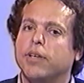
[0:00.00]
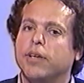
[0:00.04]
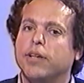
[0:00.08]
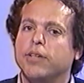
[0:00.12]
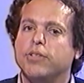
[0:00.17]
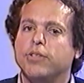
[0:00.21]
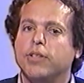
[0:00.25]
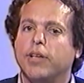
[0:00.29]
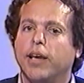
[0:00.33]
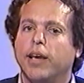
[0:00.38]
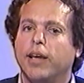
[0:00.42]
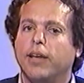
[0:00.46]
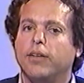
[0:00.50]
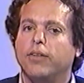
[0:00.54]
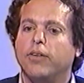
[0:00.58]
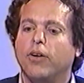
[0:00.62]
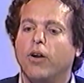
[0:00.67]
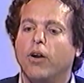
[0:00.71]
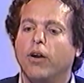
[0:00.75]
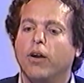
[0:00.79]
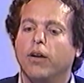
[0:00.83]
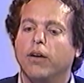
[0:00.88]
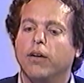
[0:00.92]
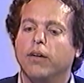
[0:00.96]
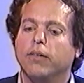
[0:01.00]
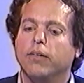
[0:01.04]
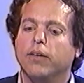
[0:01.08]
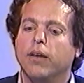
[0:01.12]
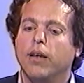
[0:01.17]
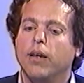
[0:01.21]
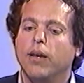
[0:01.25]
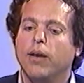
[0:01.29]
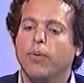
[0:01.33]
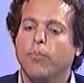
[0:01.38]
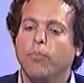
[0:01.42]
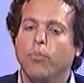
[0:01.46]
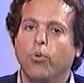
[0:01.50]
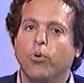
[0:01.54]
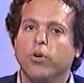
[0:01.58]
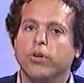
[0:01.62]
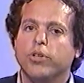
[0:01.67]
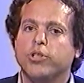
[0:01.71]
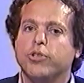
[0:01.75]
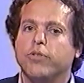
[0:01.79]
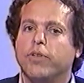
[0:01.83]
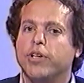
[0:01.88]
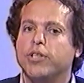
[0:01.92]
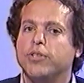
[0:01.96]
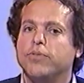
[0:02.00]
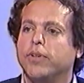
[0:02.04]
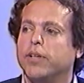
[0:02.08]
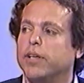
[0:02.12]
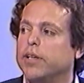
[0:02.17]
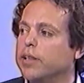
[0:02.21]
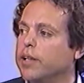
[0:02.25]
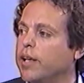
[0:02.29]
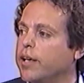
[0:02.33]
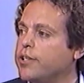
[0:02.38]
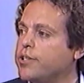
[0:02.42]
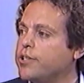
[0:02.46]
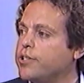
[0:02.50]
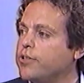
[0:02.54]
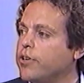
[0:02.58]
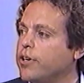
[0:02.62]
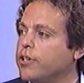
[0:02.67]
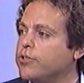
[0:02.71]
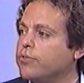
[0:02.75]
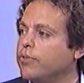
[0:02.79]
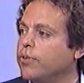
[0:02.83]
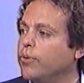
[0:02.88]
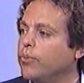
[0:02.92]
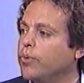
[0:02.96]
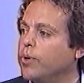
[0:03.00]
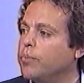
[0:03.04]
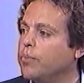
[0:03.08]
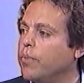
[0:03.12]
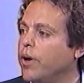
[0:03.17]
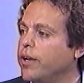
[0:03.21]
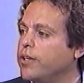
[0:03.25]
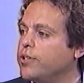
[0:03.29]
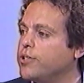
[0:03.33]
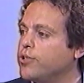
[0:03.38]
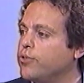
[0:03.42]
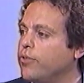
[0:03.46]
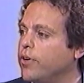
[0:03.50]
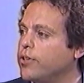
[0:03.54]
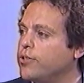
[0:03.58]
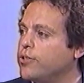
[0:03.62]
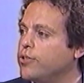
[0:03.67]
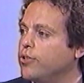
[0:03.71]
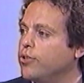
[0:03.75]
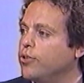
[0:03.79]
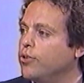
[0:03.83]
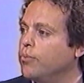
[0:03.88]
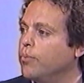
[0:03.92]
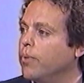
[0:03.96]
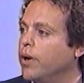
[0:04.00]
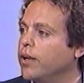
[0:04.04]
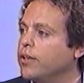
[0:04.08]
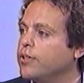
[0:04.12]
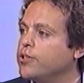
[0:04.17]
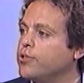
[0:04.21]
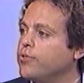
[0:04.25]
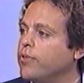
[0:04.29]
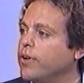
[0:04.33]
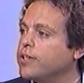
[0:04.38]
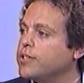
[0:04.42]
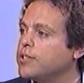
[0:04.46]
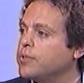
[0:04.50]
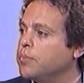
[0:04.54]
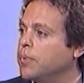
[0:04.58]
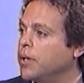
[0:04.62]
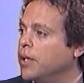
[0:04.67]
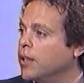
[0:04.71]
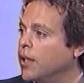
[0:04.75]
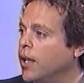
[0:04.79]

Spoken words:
things that are more stressful and less stressful. What might stress you might stress me